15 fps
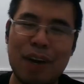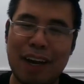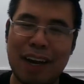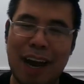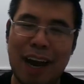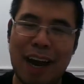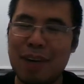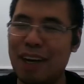
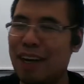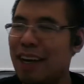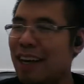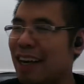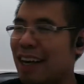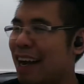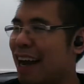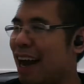I'm good.
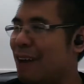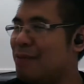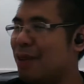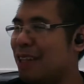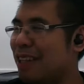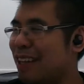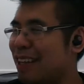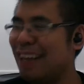
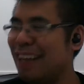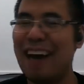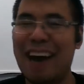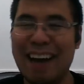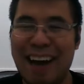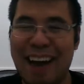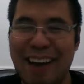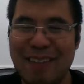
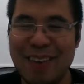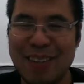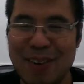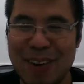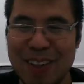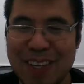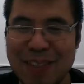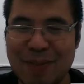I've been
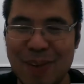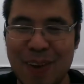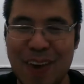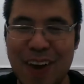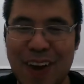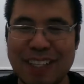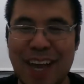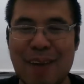doing this for a
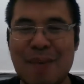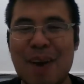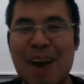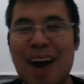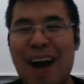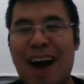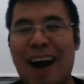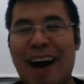long time.
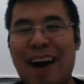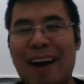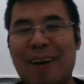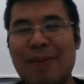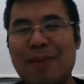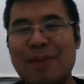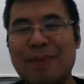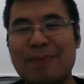
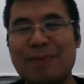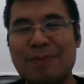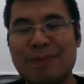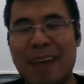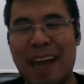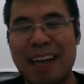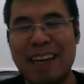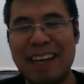
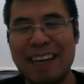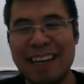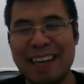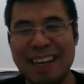Andy?